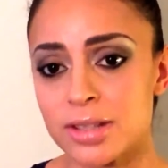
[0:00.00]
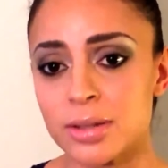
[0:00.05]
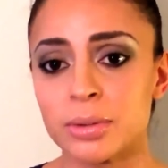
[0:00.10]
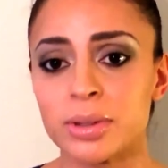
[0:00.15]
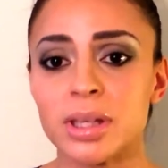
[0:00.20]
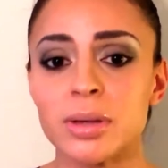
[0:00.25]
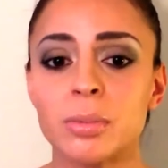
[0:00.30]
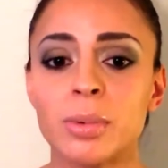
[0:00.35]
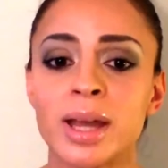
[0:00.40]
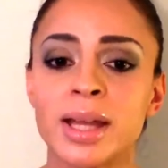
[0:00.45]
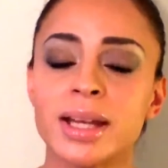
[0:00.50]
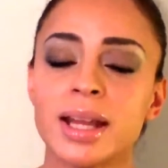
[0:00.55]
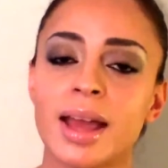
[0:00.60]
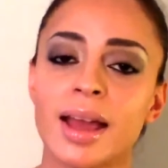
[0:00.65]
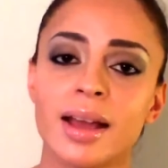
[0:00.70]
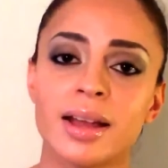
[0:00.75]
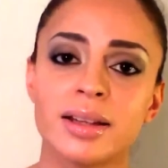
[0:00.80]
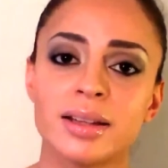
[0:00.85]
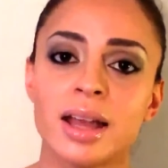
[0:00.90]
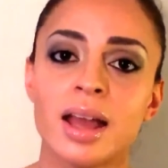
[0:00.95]
So he went
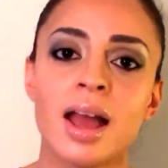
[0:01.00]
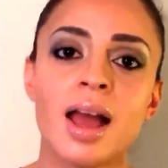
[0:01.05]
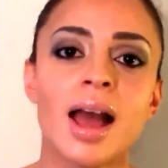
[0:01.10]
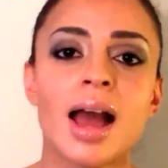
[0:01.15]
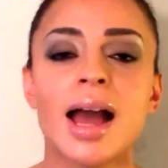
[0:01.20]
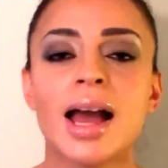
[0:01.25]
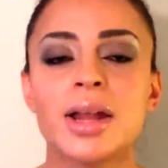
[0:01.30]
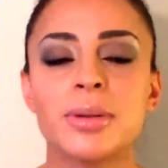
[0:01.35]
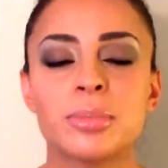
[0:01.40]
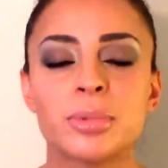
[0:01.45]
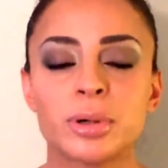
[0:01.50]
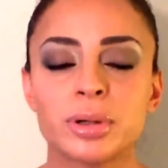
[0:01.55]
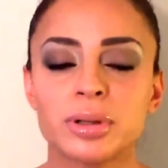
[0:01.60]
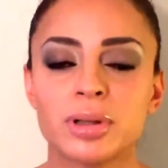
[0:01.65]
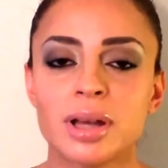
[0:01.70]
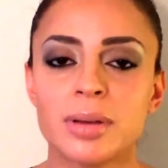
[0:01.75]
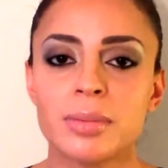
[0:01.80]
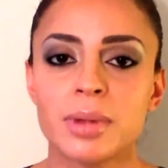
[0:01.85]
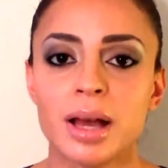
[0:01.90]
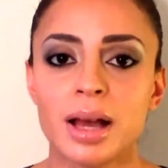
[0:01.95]
and had more
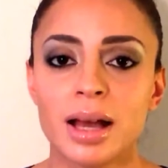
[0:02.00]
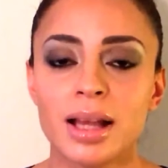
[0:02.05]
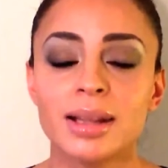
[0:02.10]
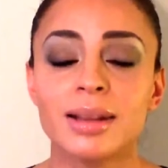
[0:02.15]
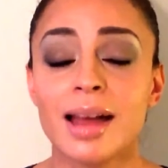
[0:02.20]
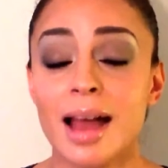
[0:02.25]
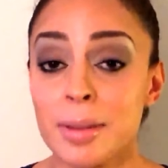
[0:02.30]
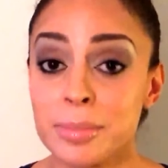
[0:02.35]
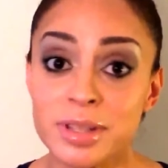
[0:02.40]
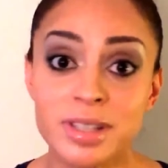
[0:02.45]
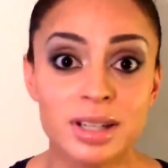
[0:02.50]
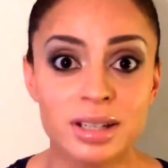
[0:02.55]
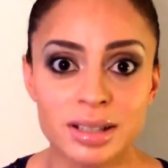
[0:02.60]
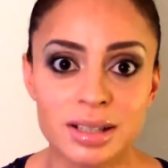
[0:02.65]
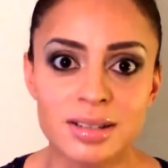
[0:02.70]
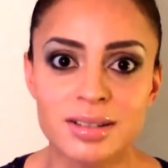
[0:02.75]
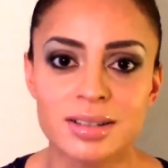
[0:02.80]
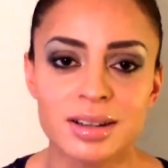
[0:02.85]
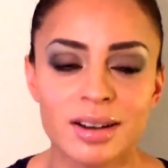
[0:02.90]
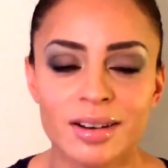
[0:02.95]
lab
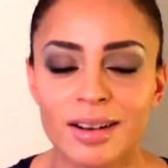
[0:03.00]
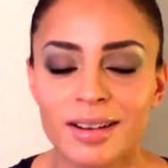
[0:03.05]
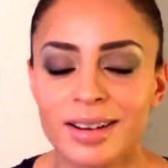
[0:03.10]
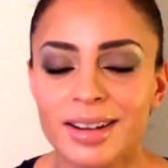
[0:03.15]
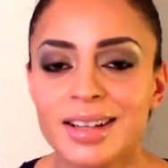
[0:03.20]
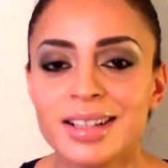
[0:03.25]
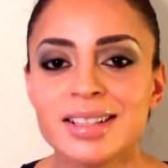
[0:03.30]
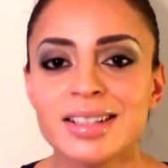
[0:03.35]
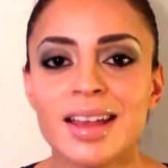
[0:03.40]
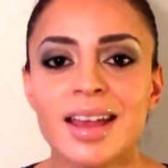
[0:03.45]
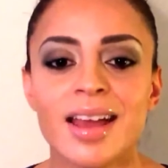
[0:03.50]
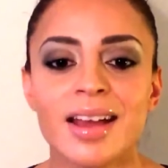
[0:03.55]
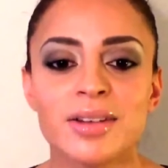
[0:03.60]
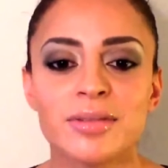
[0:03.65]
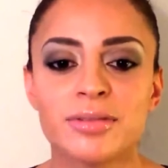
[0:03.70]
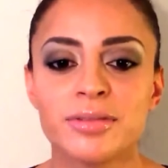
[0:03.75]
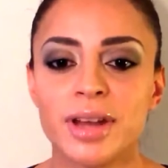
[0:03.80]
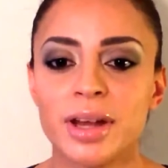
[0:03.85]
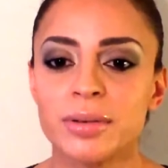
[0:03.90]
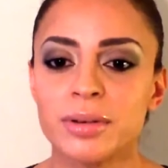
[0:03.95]
studies done on it
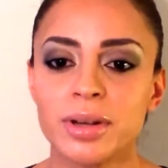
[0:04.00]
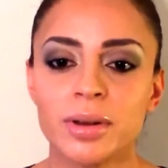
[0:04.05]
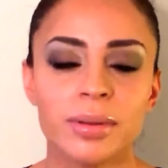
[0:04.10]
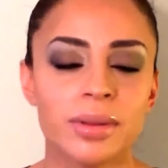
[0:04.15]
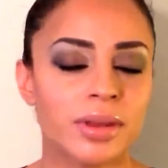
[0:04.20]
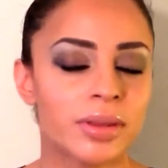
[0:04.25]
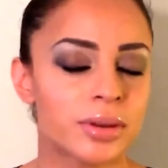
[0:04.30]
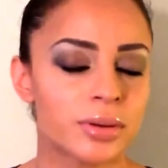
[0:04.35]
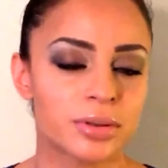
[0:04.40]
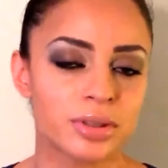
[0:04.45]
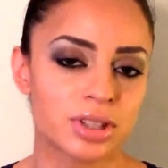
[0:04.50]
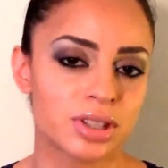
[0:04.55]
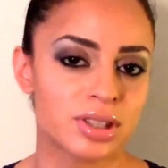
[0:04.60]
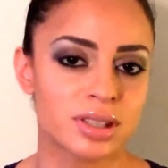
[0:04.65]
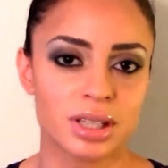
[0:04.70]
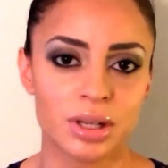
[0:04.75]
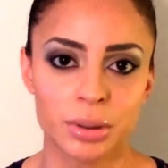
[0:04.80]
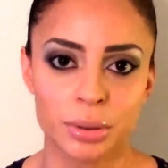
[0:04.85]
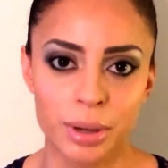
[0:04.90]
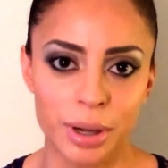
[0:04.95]
and found out that there's just
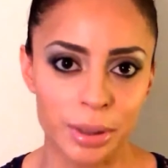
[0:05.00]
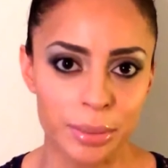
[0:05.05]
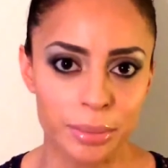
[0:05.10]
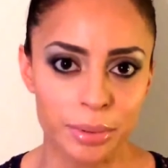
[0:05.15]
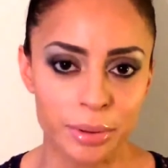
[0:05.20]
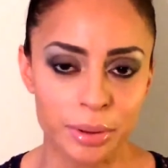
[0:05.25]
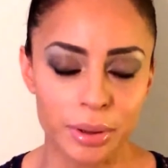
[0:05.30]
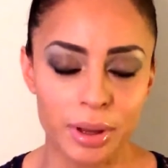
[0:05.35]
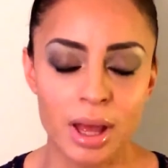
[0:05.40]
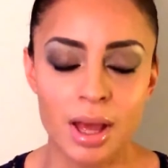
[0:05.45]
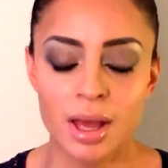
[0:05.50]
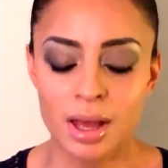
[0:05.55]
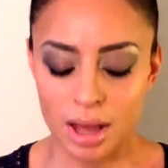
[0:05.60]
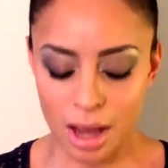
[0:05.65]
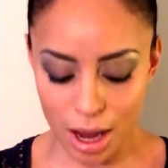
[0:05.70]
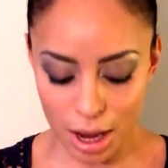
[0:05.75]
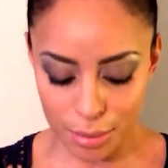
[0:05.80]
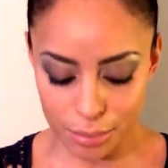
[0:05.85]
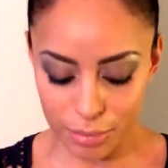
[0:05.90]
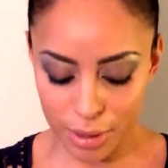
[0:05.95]
incredible
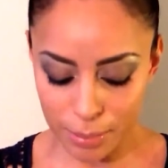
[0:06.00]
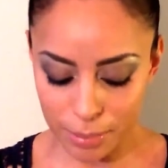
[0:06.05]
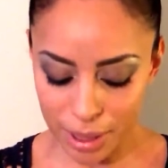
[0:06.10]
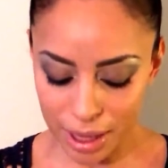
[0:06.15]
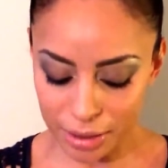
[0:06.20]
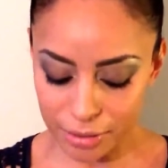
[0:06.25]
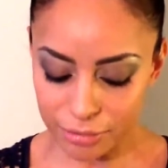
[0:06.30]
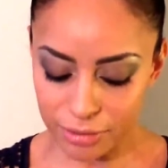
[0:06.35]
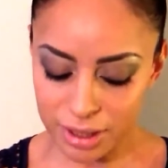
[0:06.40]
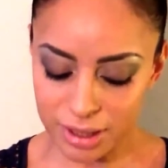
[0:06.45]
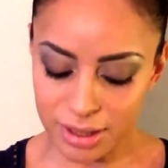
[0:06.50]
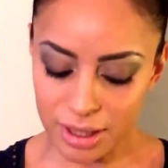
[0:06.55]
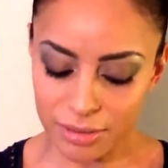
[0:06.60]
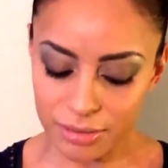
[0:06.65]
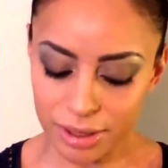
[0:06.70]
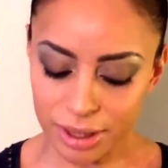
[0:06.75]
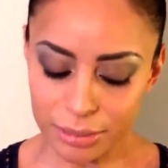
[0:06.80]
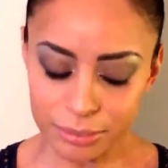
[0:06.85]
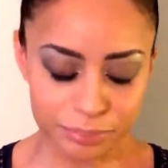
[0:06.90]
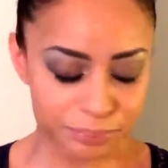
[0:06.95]
benefits of
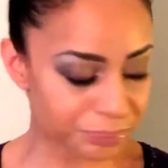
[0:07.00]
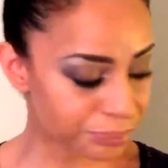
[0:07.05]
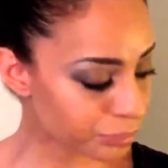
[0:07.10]
it.